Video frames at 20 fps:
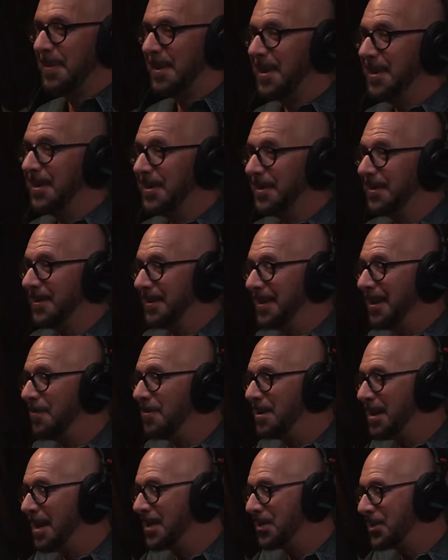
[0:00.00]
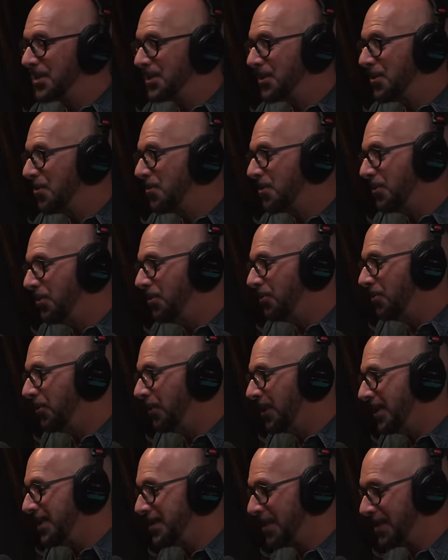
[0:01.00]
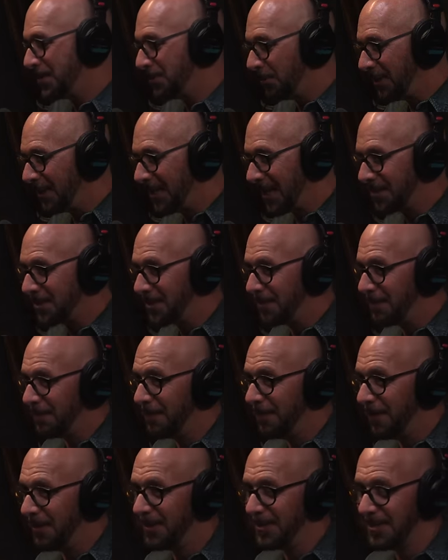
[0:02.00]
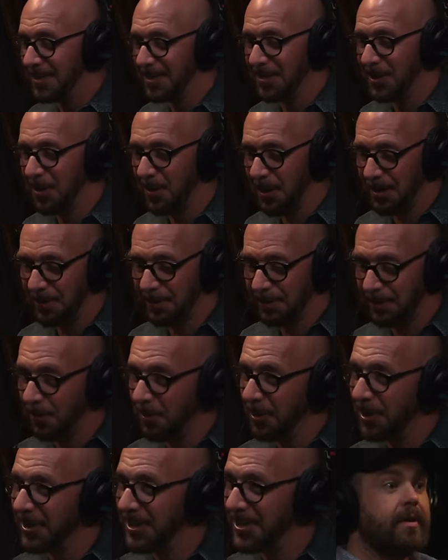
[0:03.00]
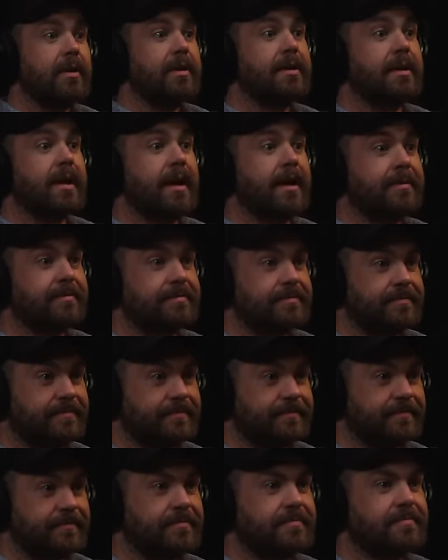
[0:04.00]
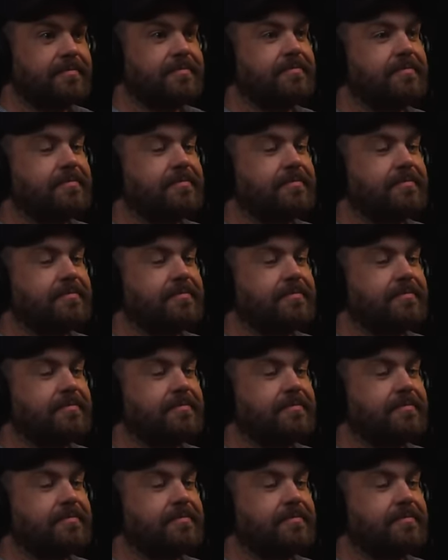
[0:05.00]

yeah. yeah. I mean, and it's so cool. It's it's really actually fun to know how to forage. Yeah. And find